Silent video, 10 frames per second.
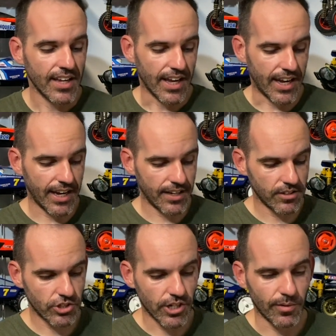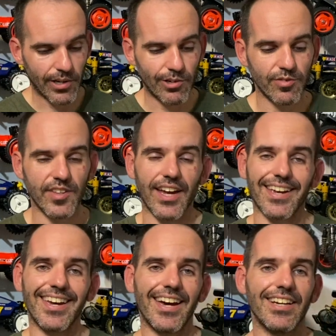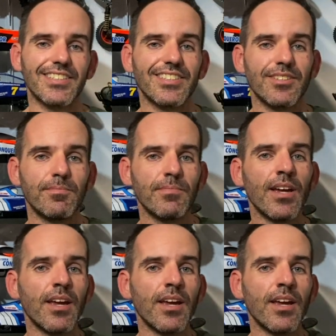and showing off that custom